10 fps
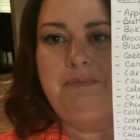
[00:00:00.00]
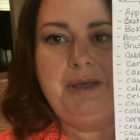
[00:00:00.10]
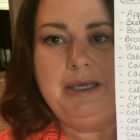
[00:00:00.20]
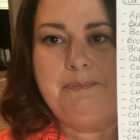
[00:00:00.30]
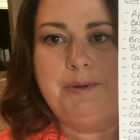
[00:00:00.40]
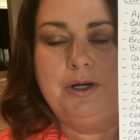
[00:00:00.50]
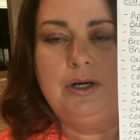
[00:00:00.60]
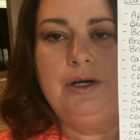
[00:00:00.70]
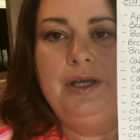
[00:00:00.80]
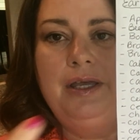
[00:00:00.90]
of
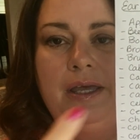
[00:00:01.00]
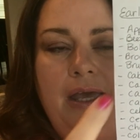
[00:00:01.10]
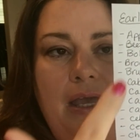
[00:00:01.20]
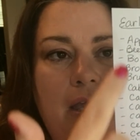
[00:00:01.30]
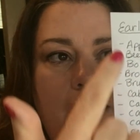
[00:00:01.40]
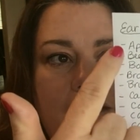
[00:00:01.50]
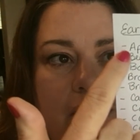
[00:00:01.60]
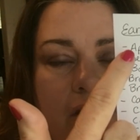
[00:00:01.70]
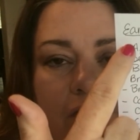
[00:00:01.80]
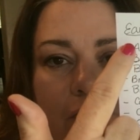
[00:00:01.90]
paper, and I
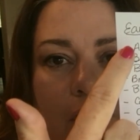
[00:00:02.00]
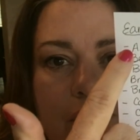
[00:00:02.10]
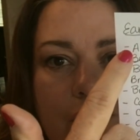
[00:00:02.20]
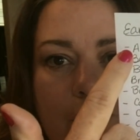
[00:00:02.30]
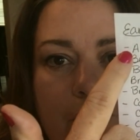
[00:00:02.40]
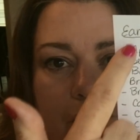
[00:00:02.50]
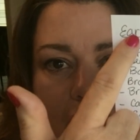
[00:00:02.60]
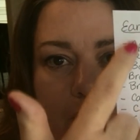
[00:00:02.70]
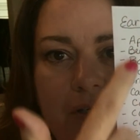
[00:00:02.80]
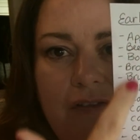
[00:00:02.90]
did this for October.
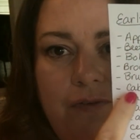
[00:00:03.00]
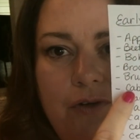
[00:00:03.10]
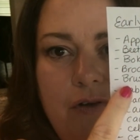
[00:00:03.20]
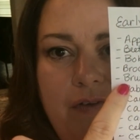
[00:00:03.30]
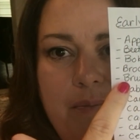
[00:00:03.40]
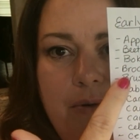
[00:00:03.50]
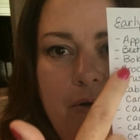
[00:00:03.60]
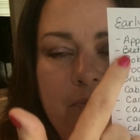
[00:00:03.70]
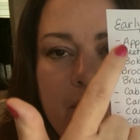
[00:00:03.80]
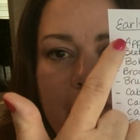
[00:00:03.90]
This one is for
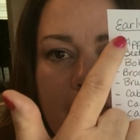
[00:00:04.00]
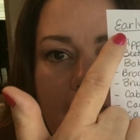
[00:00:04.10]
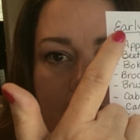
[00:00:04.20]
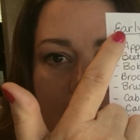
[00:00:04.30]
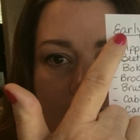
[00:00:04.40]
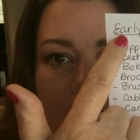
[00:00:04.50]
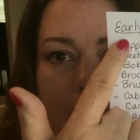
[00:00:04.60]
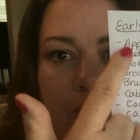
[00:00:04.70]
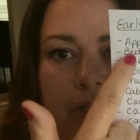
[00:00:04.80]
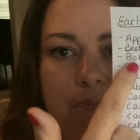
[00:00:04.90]
November. In the
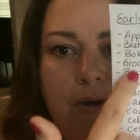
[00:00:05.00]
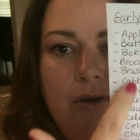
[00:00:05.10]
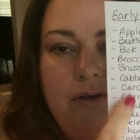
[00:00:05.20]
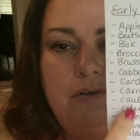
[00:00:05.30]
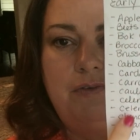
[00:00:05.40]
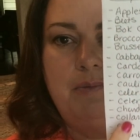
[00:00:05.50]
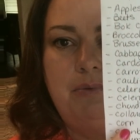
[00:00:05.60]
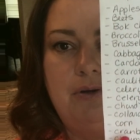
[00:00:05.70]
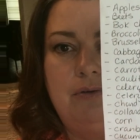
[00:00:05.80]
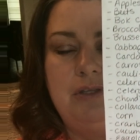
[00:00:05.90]
early part of
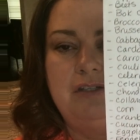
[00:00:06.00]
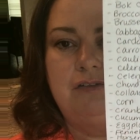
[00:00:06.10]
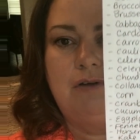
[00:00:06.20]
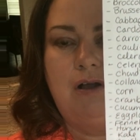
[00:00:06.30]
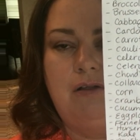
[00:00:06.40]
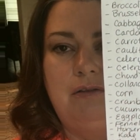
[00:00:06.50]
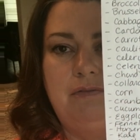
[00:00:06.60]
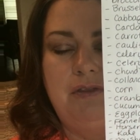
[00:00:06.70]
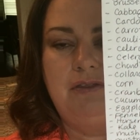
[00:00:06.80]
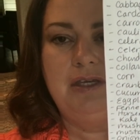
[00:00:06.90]
November, these are all
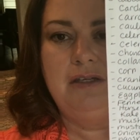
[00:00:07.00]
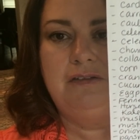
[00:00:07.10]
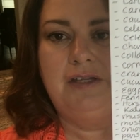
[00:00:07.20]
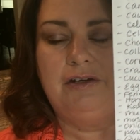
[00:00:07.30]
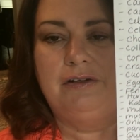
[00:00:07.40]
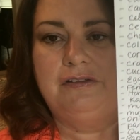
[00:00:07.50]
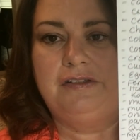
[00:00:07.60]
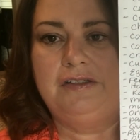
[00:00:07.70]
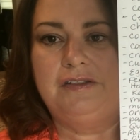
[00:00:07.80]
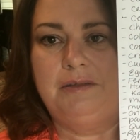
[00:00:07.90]
of the things that are in
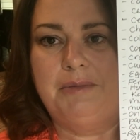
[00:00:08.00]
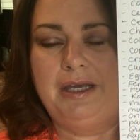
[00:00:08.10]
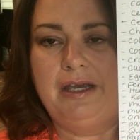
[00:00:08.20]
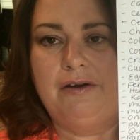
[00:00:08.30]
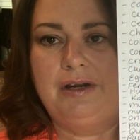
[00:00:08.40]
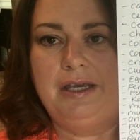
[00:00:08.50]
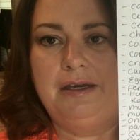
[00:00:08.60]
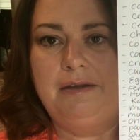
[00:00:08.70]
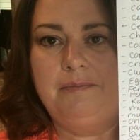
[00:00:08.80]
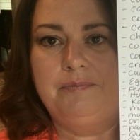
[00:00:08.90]
season in my
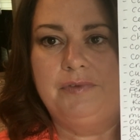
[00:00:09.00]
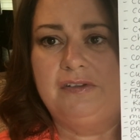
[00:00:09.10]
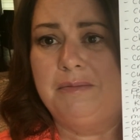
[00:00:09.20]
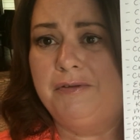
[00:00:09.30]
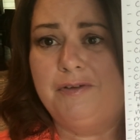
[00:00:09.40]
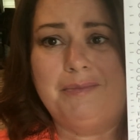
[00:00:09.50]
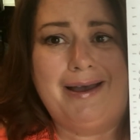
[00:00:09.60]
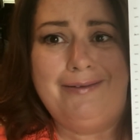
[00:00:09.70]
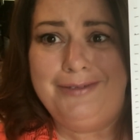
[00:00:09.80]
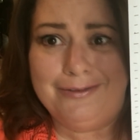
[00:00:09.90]
area. Some of them
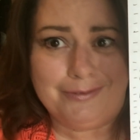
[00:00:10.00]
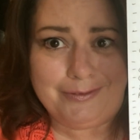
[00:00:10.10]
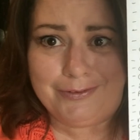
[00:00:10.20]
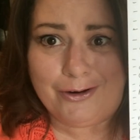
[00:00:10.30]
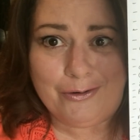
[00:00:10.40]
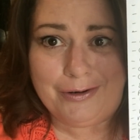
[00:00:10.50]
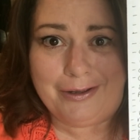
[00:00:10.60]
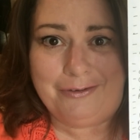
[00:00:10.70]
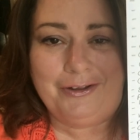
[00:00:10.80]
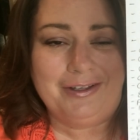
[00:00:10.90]
I've never even heard
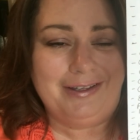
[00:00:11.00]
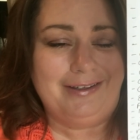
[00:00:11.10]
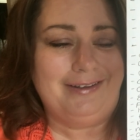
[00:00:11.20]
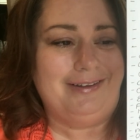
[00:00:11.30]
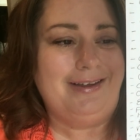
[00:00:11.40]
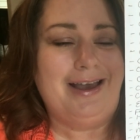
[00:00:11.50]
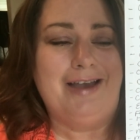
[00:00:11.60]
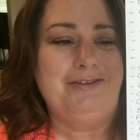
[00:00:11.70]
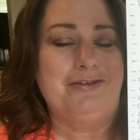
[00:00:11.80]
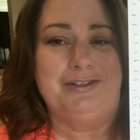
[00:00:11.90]
of.
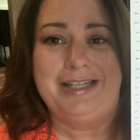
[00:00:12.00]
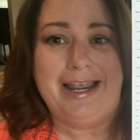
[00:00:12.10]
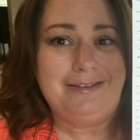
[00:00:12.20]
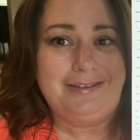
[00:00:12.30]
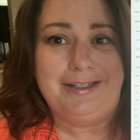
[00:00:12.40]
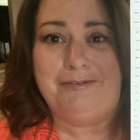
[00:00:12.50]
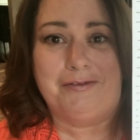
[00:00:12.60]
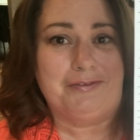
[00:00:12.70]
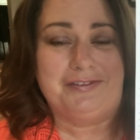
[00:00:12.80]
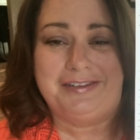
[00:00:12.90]
I've never tasted, I've
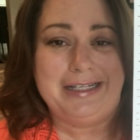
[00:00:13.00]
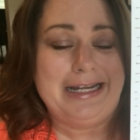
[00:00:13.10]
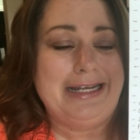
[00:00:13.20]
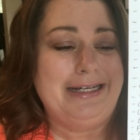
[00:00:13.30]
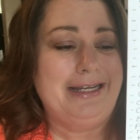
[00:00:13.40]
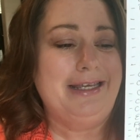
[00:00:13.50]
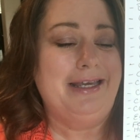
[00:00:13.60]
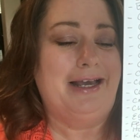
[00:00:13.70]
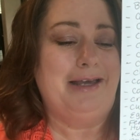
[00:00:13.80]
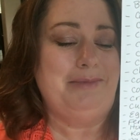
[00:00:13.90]
never seen.
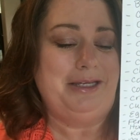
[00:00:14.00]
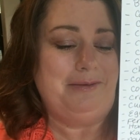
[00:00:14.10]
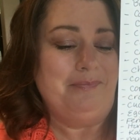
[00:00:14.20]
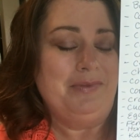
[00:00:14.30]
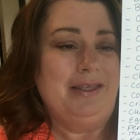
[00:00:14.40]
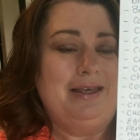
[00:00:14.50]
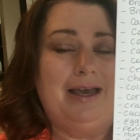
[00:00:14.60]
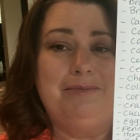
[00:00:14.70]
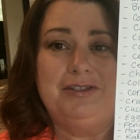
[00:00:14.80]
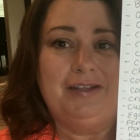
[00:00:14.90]
I mean,
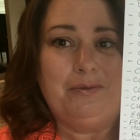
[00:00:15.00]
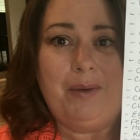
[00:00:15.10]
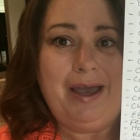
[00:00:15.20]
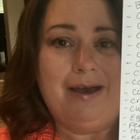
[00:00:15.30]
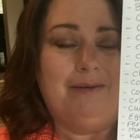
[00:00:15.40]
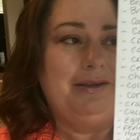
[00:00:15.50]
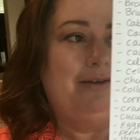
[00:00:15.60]
I'm just like, wow,